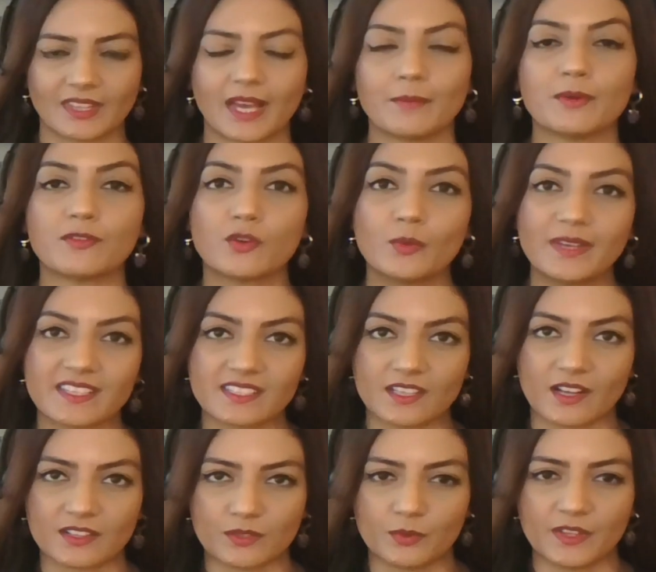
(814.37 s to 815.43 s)
And before we get
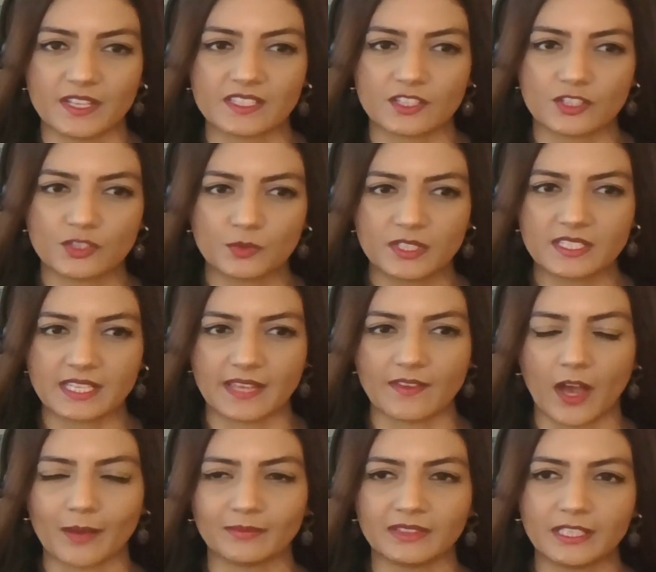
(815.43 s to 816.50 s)
started with this, I just want to say
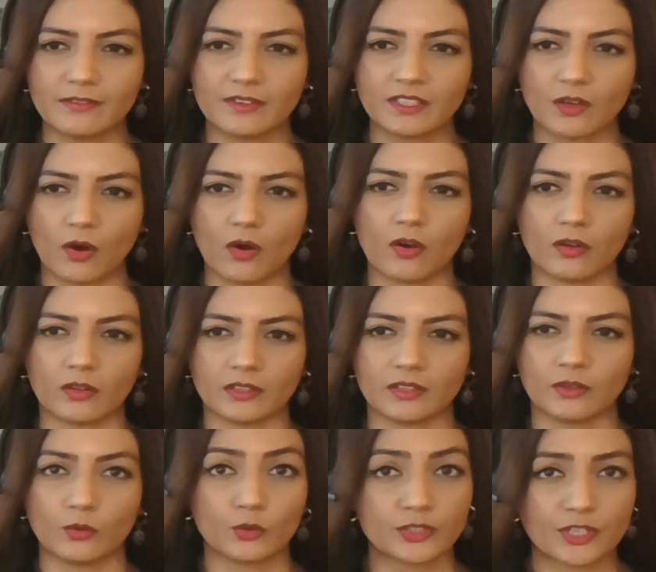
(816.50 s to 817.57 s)
that I'm leaving
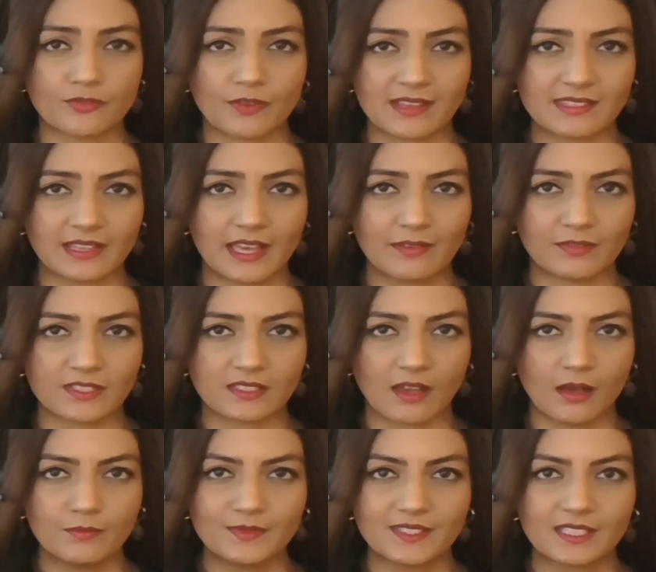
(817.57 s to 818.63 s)
on auto-translate for
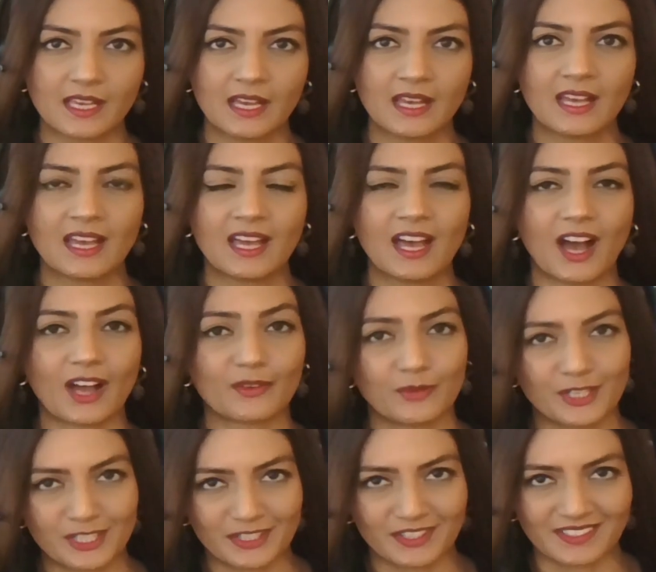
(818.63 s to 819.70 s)
subs. I
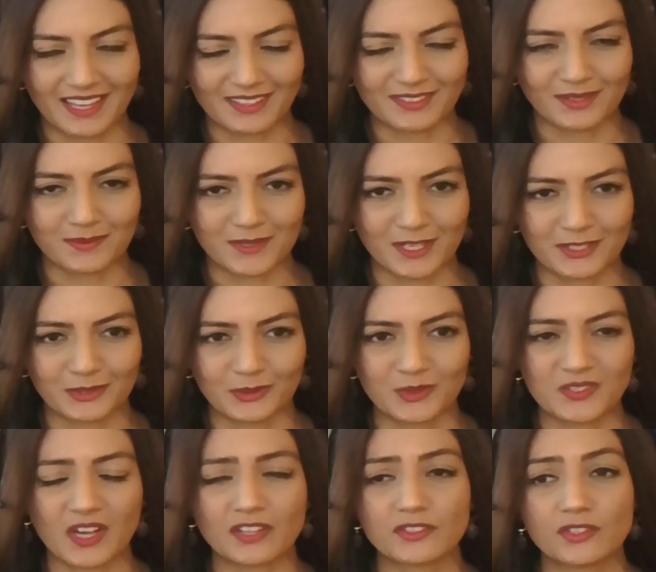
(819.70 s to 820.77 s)
wish this had
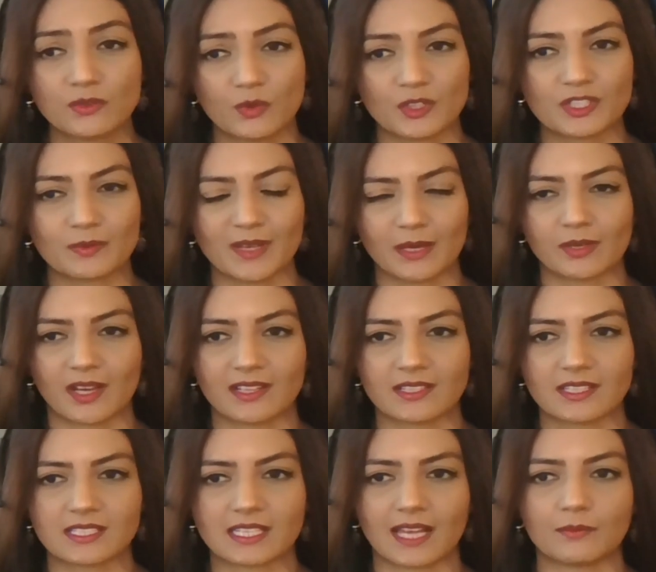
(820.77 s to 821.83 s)
subtitles. I do want to be able to
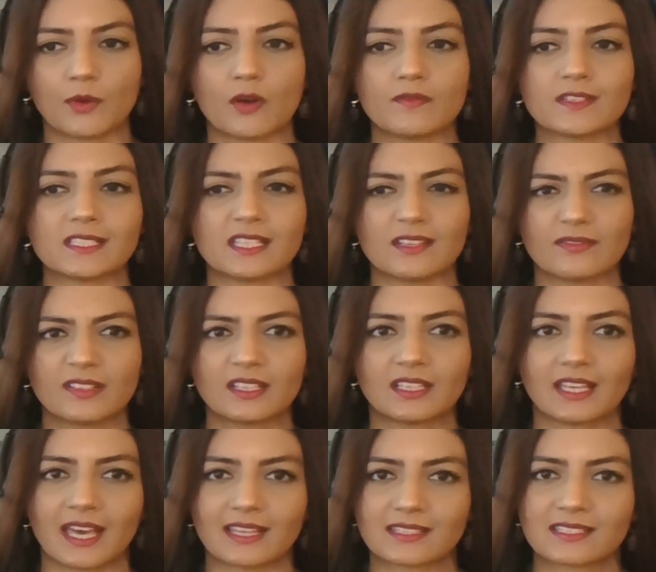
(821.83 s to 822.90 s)
understand, but obviously if
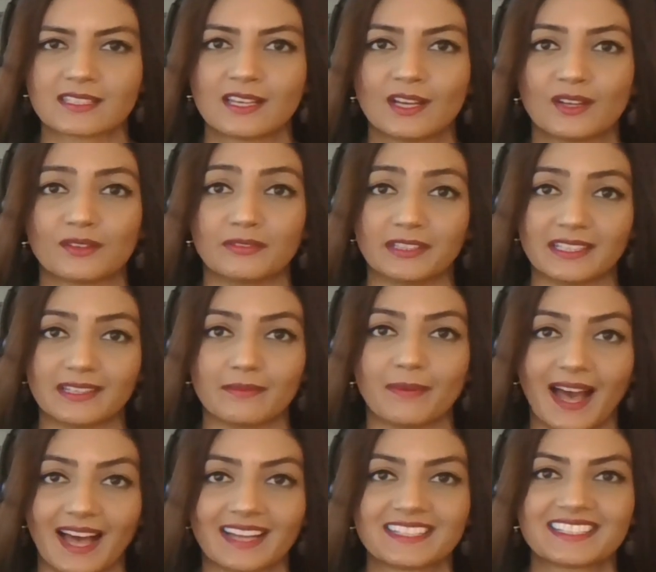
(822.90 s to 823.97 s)
it gets really
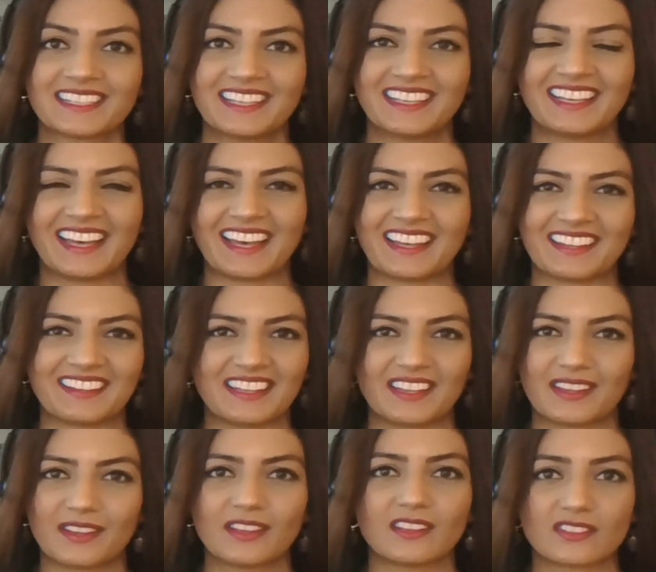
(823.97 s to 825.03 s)
bad and
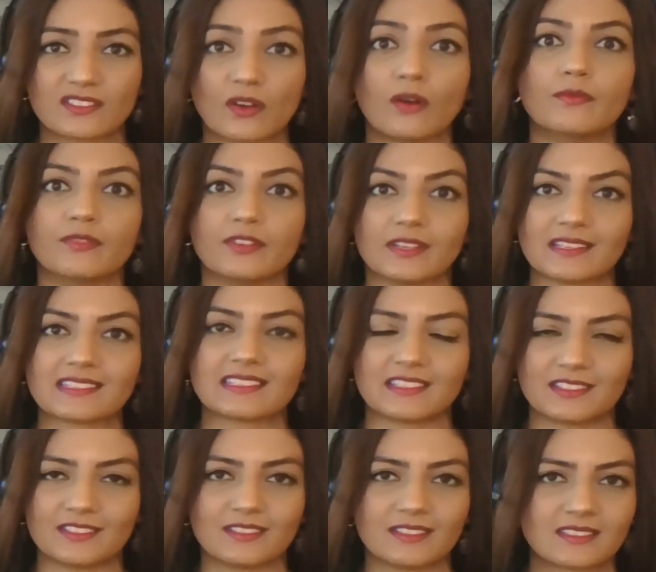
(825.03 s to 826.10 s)
it's obvious
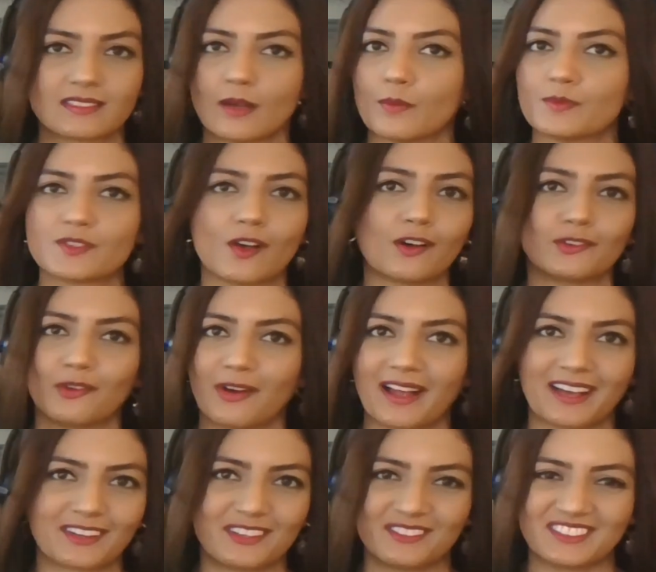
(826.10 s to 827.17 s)
that the subs are not
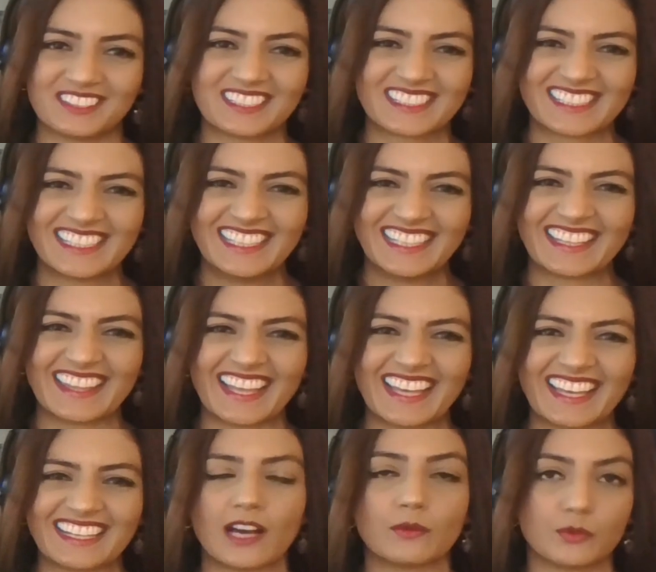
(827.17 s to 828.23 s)
accurate,
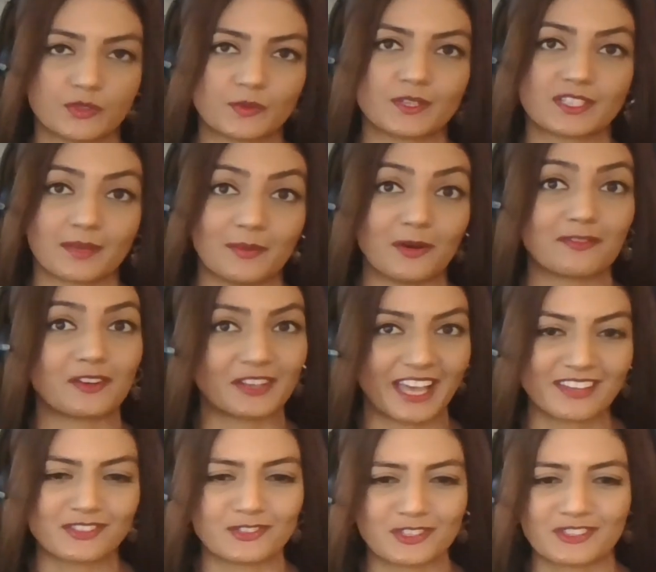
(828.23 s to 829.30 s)
then I will switch them off,
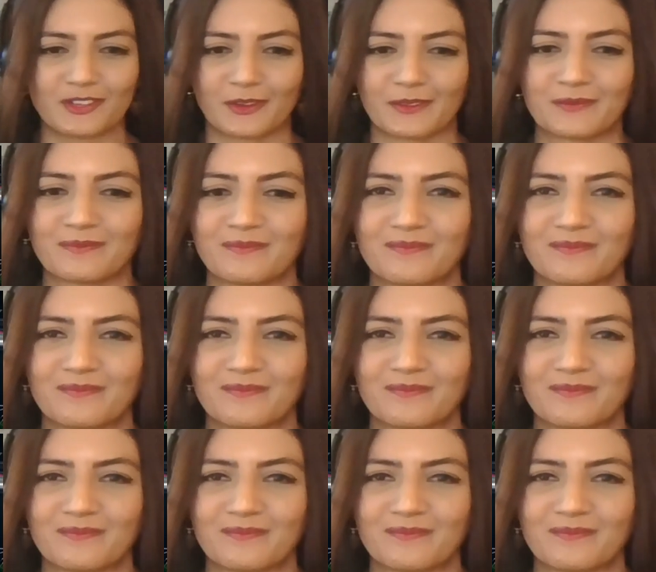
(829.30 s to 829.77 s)
okay? So just know.